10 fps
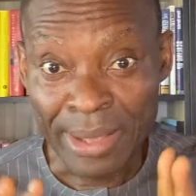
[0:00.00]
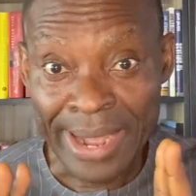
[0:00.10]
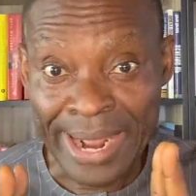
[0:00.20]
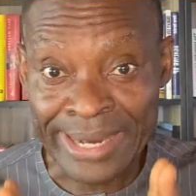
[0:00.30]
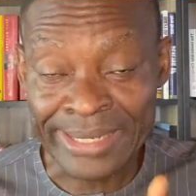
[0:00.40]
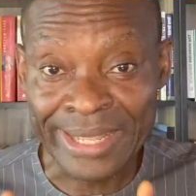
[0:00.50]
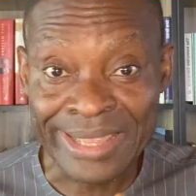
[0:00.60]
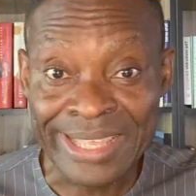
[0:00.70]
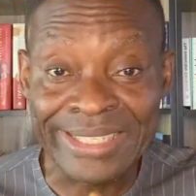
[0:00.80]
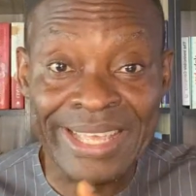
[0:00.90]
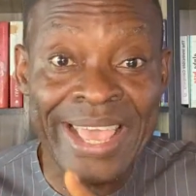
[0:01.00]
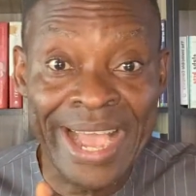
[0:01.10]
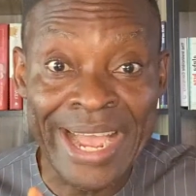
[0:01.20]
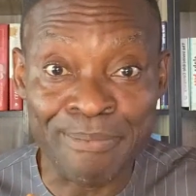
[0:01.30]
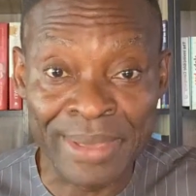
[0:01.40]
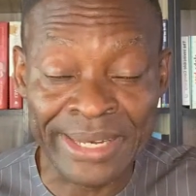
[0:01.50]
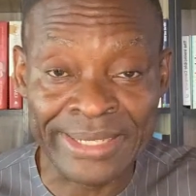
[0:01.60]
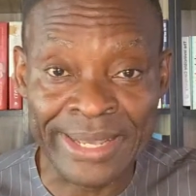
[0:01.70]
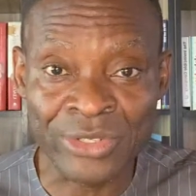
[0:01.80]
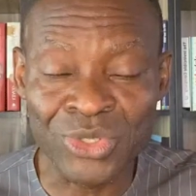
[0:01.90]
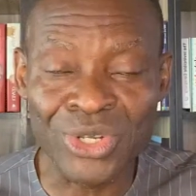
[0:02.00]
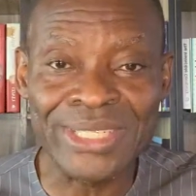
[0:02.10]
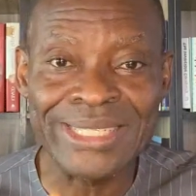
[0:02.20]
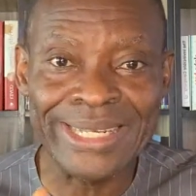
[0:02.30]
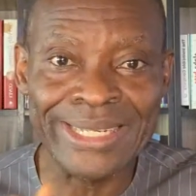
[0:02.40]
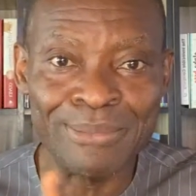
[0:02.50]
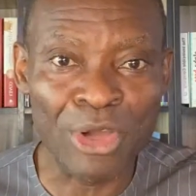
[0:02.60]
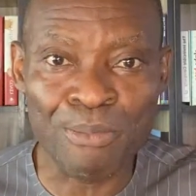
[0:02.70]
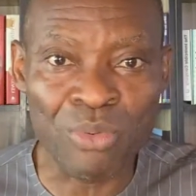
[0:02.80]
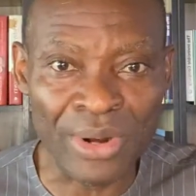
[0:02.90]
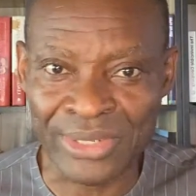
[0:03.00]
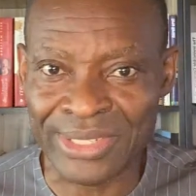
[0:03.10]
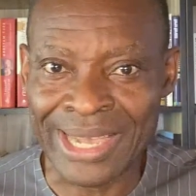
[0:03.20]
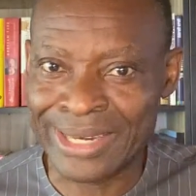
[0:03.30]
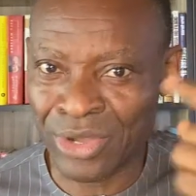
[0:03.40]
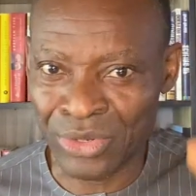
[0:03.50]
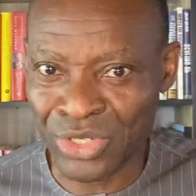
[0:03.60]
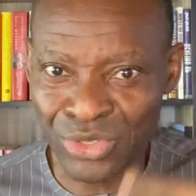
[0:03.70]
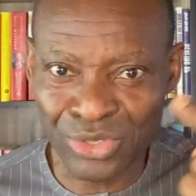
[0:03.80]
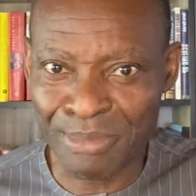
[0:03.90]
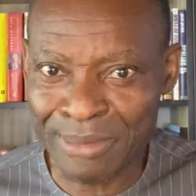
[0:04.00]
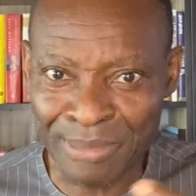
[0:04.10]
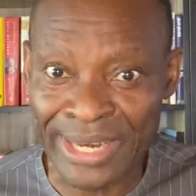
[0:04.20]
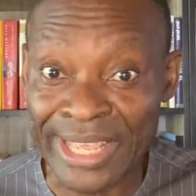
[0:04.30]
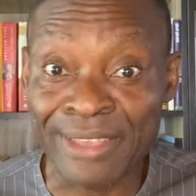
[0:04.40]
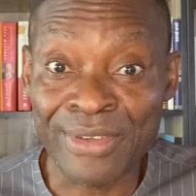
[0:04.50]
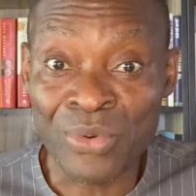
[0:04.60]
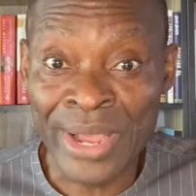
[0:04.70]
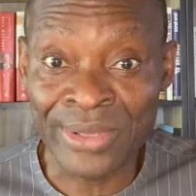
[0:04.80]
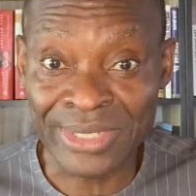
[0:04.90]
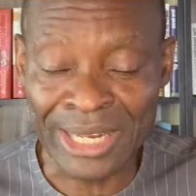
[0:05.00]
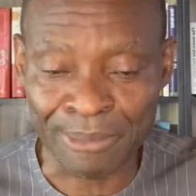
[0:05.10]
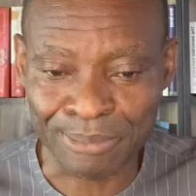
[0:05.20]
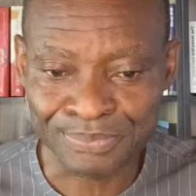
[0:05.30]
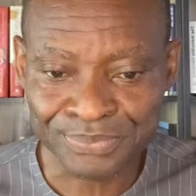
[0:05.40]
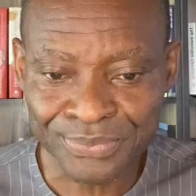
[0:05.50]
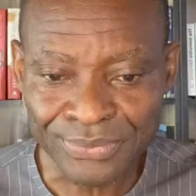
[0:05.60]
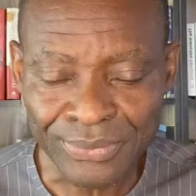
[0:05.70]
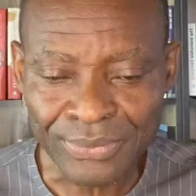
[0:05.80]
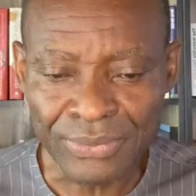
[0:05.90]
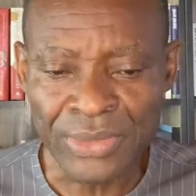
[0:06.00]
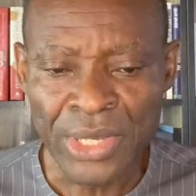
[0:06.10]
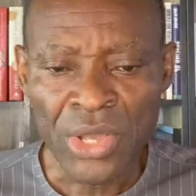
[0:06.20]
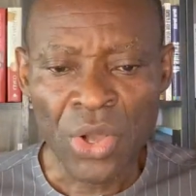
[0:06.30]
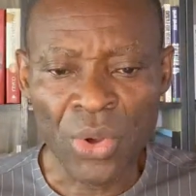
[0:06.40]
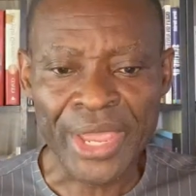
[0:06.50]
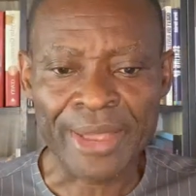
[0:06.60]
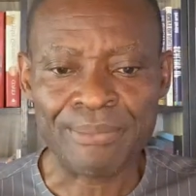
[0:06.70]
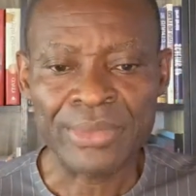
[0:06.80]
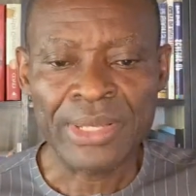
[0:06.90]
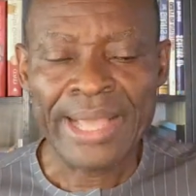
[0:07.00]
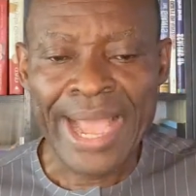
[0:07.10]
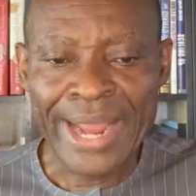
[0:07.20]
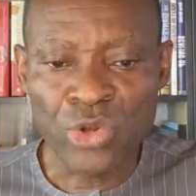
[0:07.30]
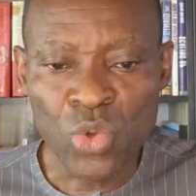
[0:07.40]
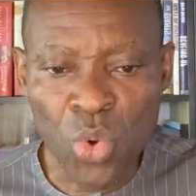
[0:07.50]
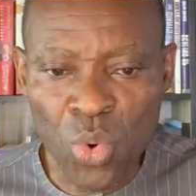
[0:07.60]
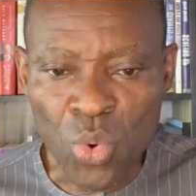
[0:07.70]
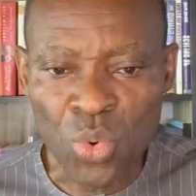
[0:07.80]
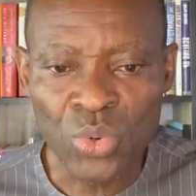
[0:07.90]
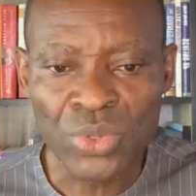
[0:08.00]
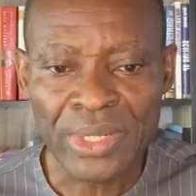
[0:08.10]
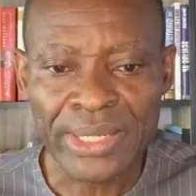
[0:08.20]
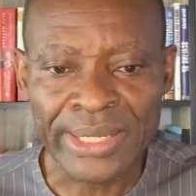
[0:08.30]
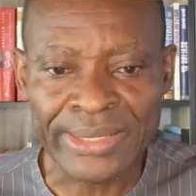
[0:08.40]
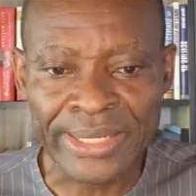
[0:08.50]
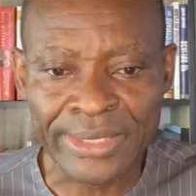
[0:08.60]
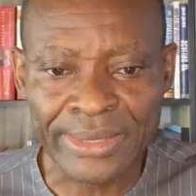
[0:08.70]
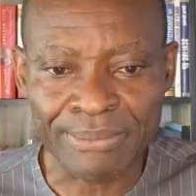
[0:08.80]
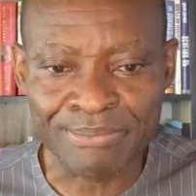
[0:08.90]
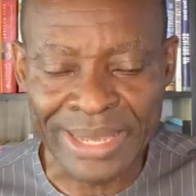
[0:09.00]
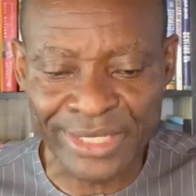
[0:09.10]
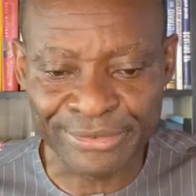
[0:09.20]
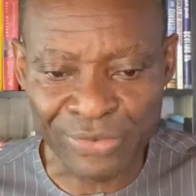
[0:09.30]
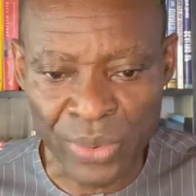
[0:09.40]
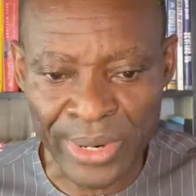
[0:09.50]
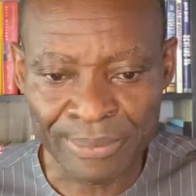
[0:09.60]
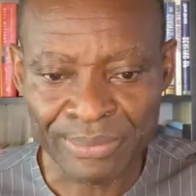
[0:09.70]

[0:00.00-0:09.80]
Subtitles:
And these AI paychecks, you just set them up once and it continues to make money even while you sleep. Okay, and who is this best for?